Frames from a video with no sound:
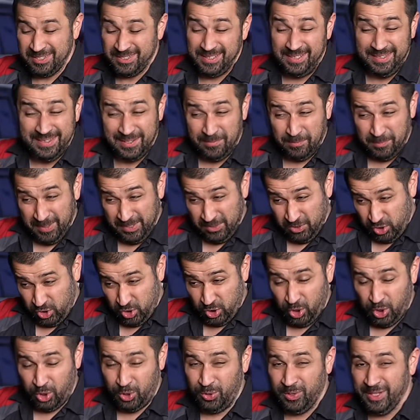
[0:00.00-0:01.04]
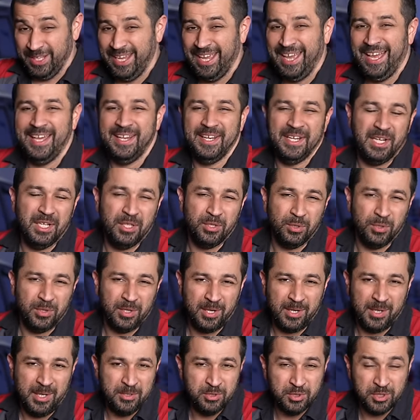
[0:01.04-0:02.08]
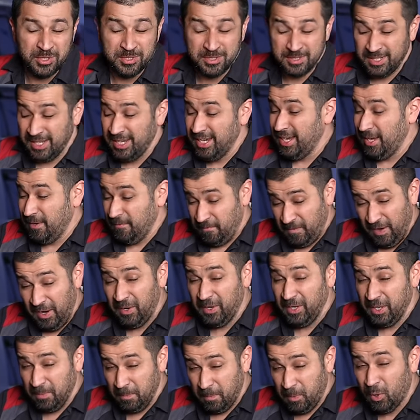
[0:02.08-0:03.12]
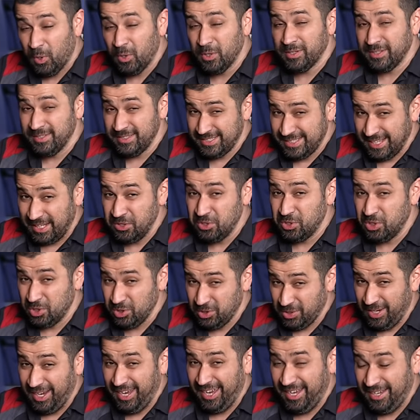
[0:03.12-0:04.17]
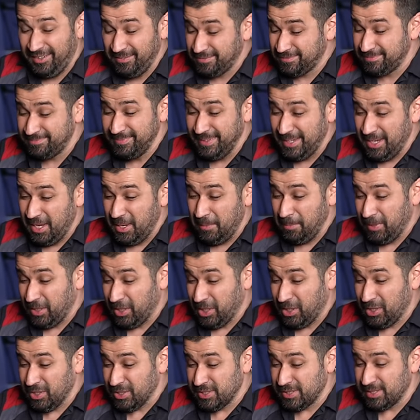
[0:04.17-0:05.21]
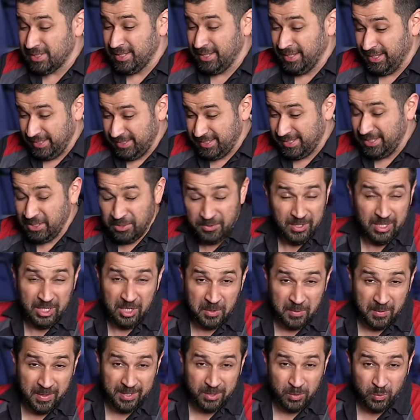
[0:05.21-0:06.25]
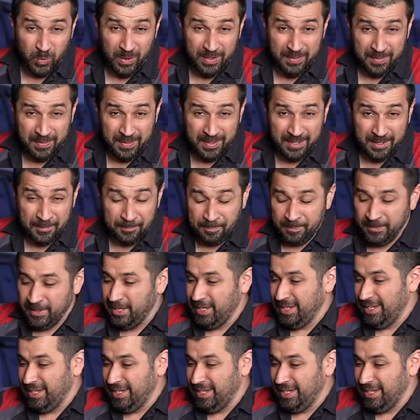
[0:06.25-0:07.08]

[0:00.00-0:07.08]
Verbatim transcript: eighteen, they've been slowly adding it to their engines. Very important sensor to have, because let's reiterate one thing.